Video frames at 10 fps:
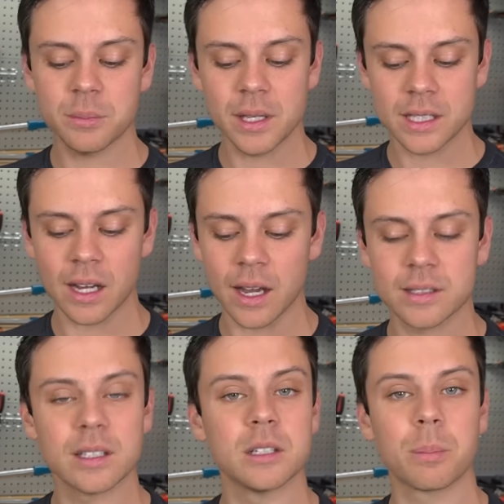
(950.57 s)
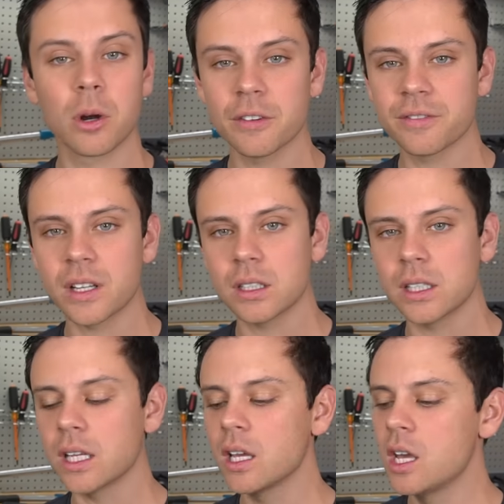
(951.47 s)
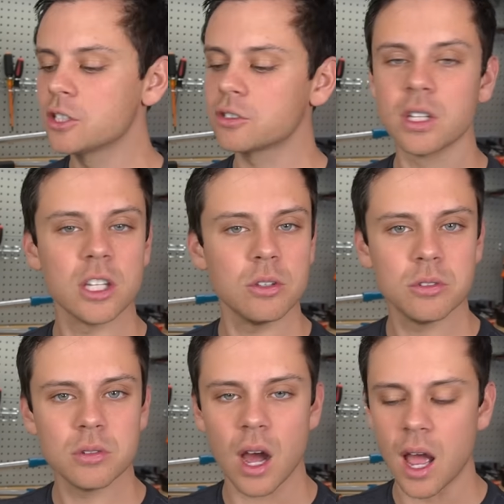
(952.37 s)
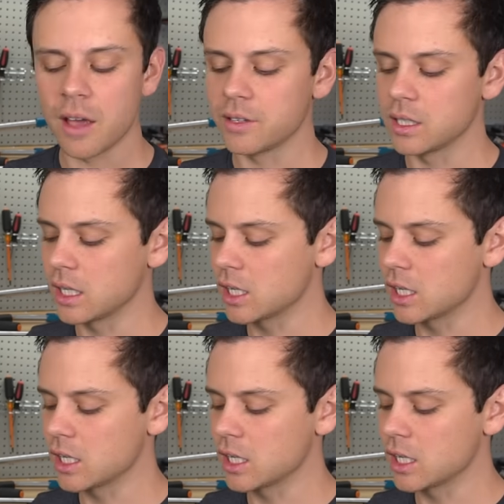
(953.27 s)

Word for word: to be tightened perfectly so that you do not have any